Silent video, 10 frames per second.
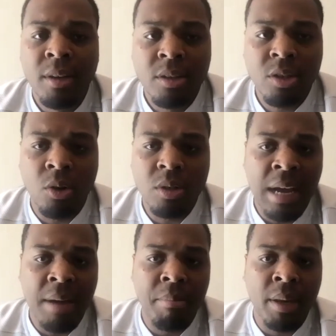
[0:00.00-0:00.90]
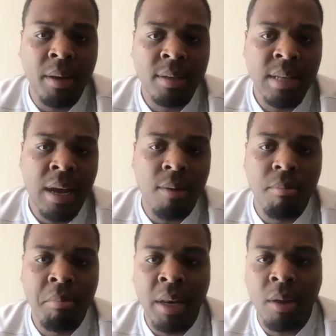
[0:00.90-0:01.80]
So it's not
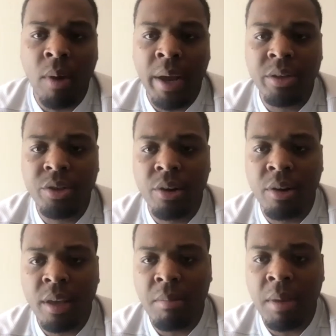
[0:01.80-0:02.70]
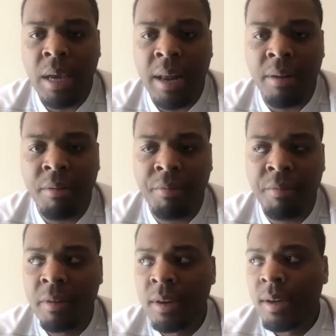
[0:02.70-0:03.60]
many ways you're going to get me out of
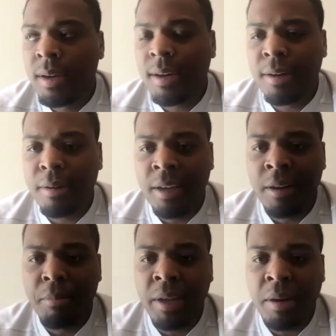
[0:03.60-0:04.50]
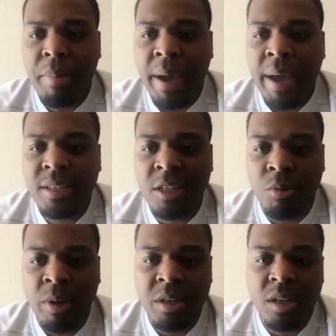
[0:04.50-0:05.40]
in a bad
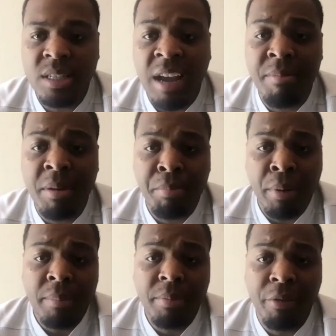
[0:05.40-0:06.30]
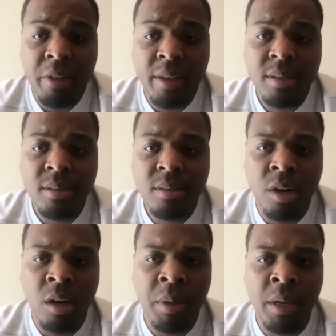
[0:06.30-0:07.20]
situation because I've been prepped for this. You
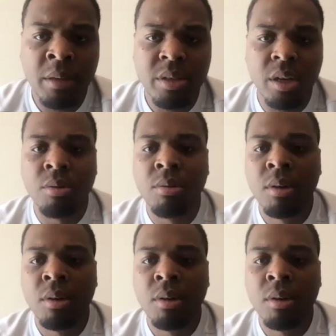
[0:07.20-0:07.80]
know what I mean? So